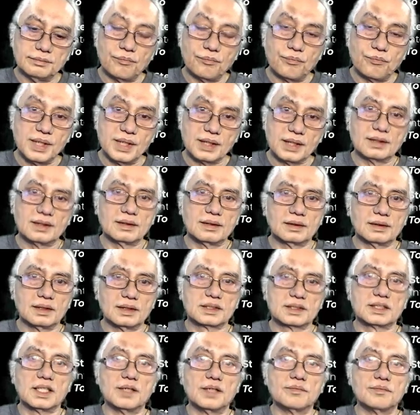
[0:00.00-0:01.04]
beat, the
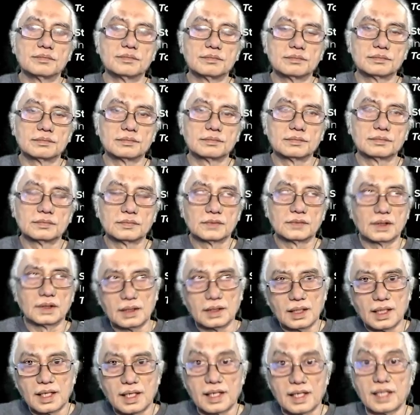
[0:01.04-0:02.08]
same
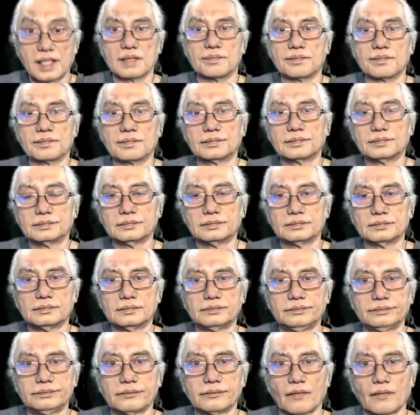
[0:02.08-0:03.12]
rhythm.
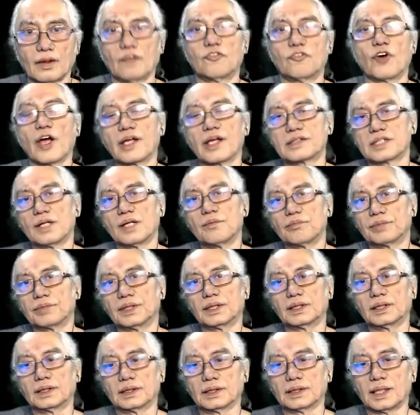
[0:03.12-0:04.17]
For
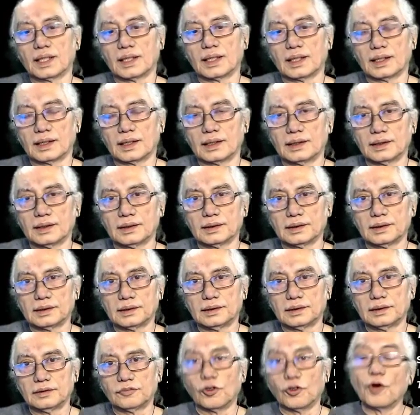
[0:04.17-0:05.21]
example,
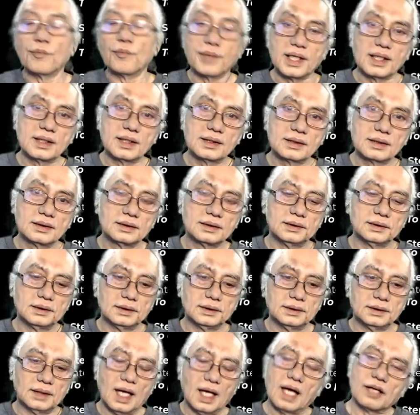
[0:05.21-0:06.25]
for me,
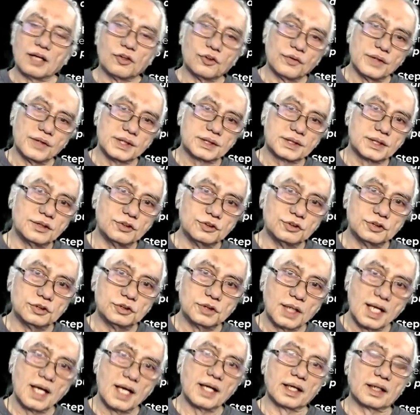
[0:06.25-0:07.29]
I always do
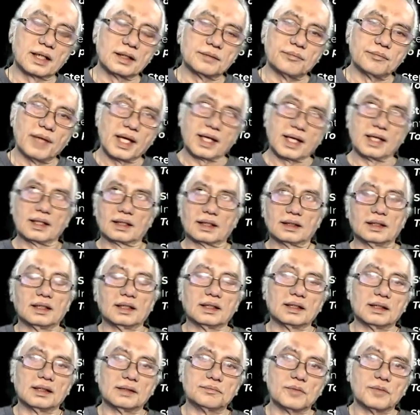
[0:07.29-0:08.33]
make it
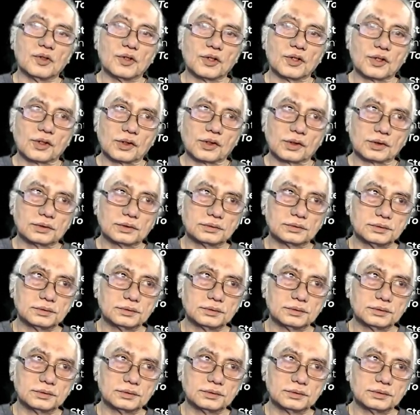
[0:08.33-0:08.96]
more